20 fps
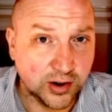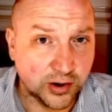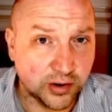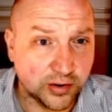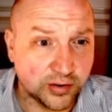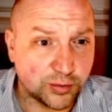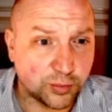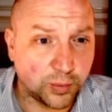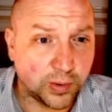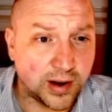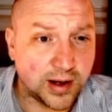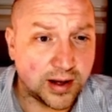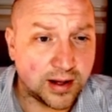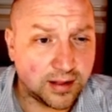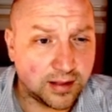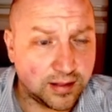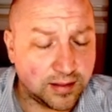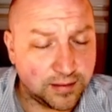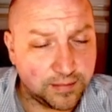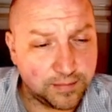here as
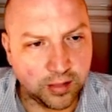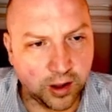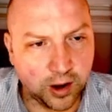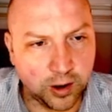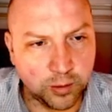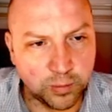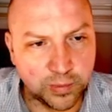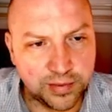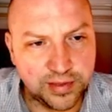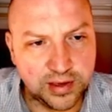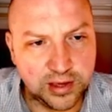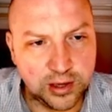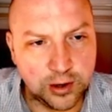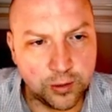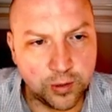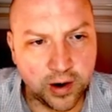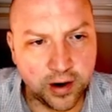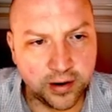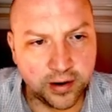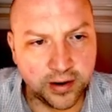well, along with the
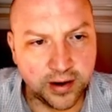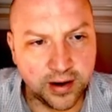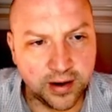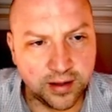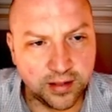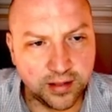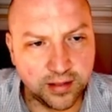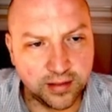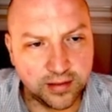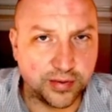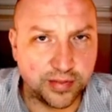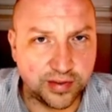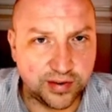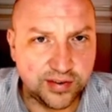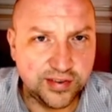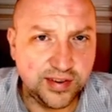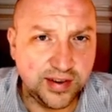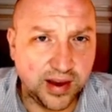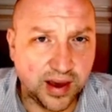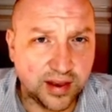URL. So the
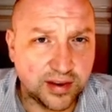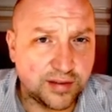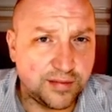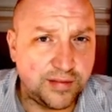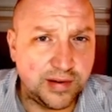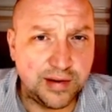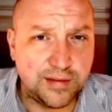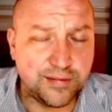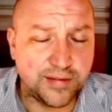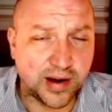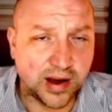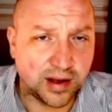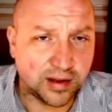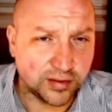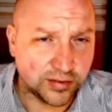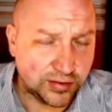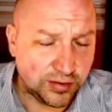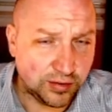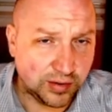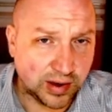CSV
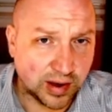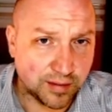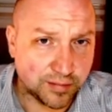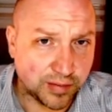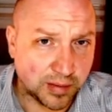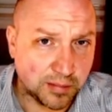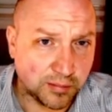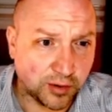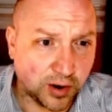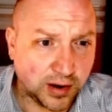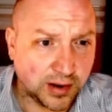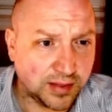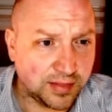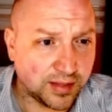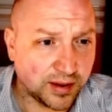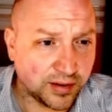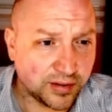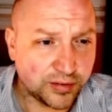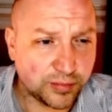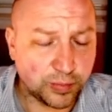files you get from
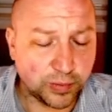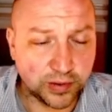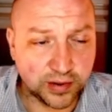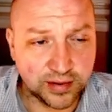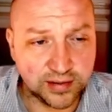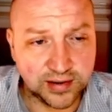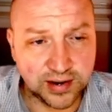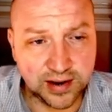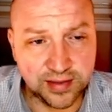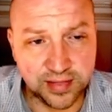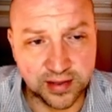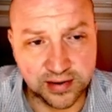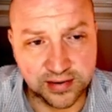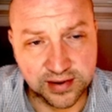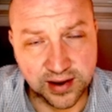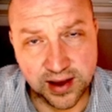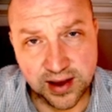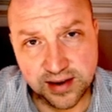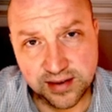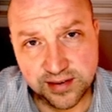running this will contain the
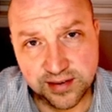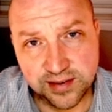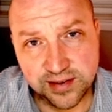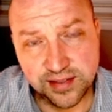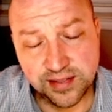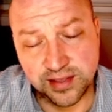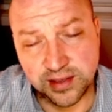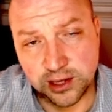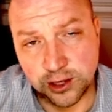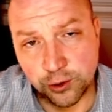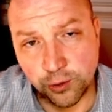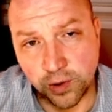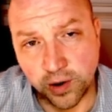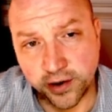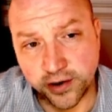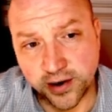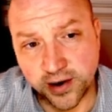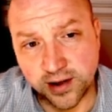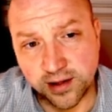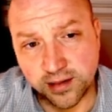date, the
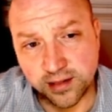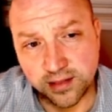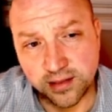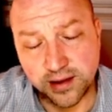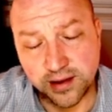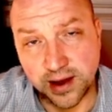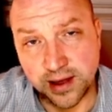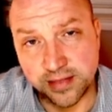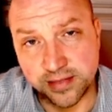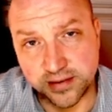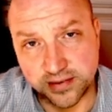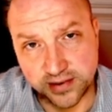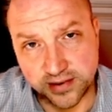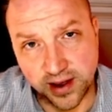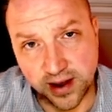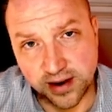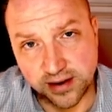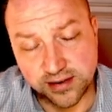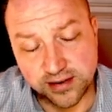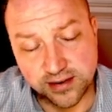URL, and the
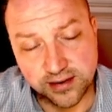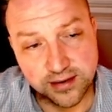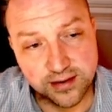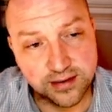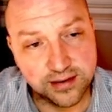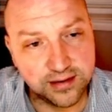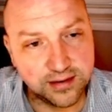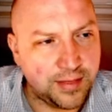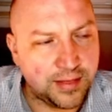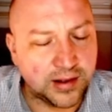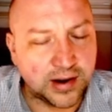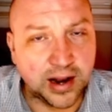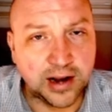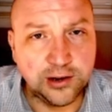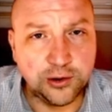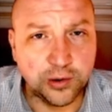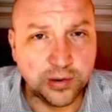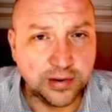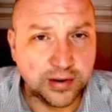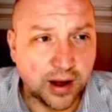text. And then I
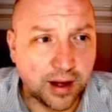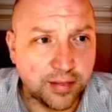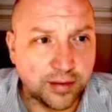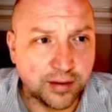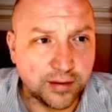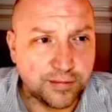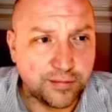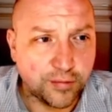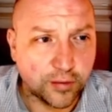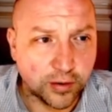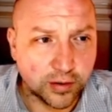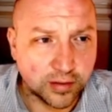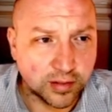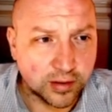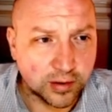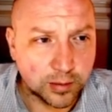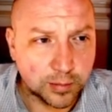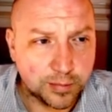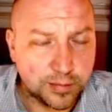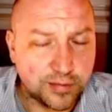do another for
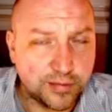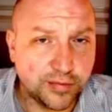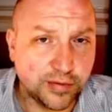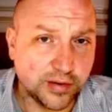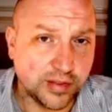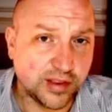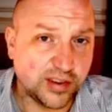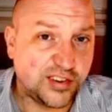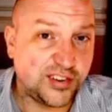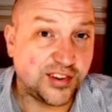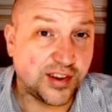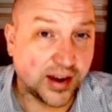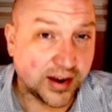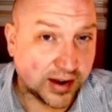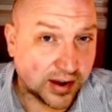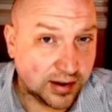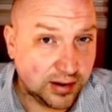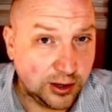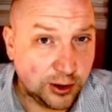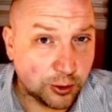loop for the
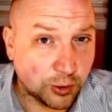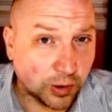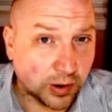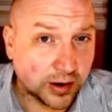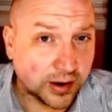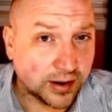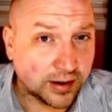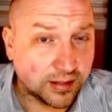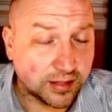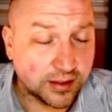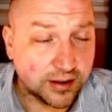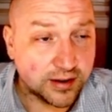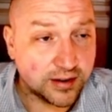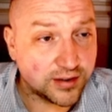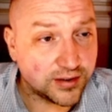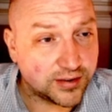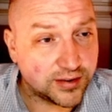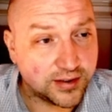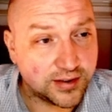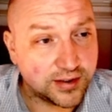second URL
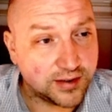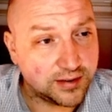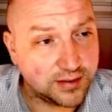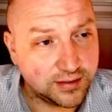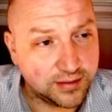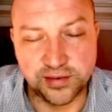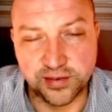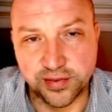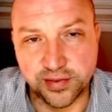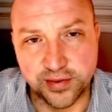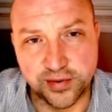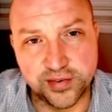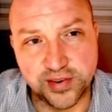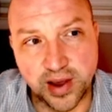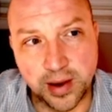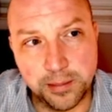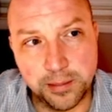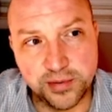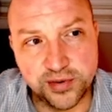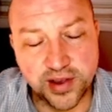list. It's the
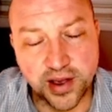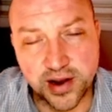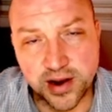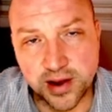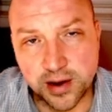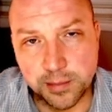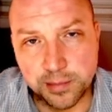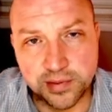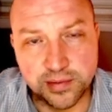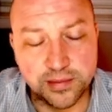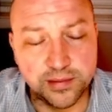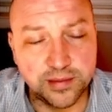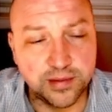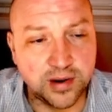same setup.